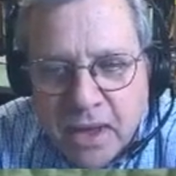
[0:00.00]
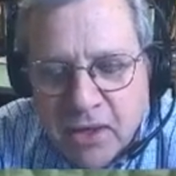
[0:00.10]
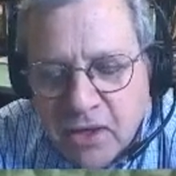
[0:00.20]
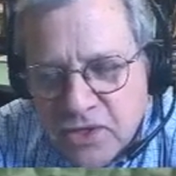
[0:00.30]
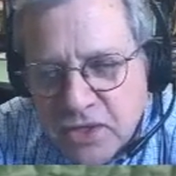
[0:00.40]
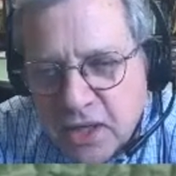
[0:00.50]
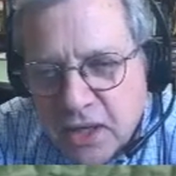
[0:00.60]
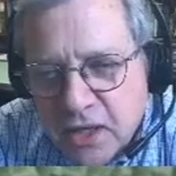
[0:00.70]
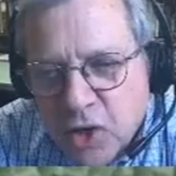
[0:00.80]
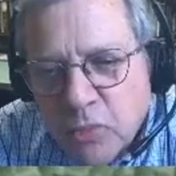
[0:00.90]
And here's
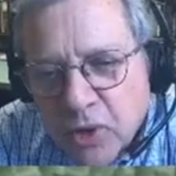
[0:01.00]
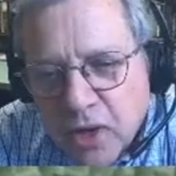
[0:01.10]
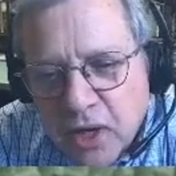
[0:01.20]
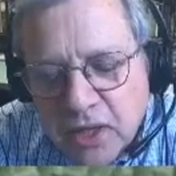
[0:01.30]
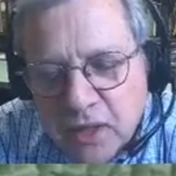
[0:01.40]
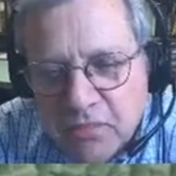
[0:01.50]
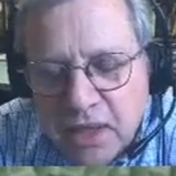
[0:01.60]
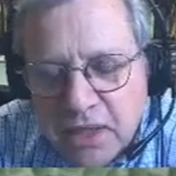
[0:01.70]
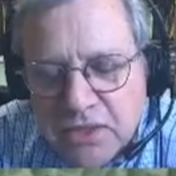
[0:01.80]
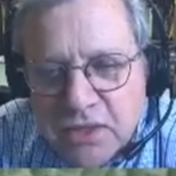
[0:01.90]
the co-product it
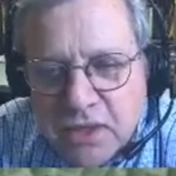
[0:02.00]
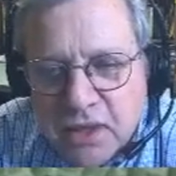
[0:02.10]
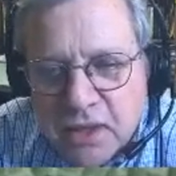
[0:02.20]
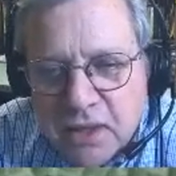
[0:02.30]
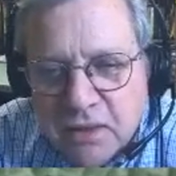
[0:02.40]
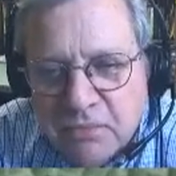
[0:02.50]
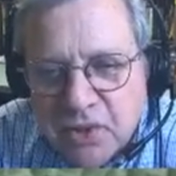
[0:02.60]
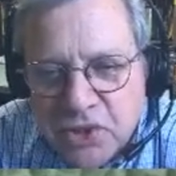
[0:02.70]
makes, uh,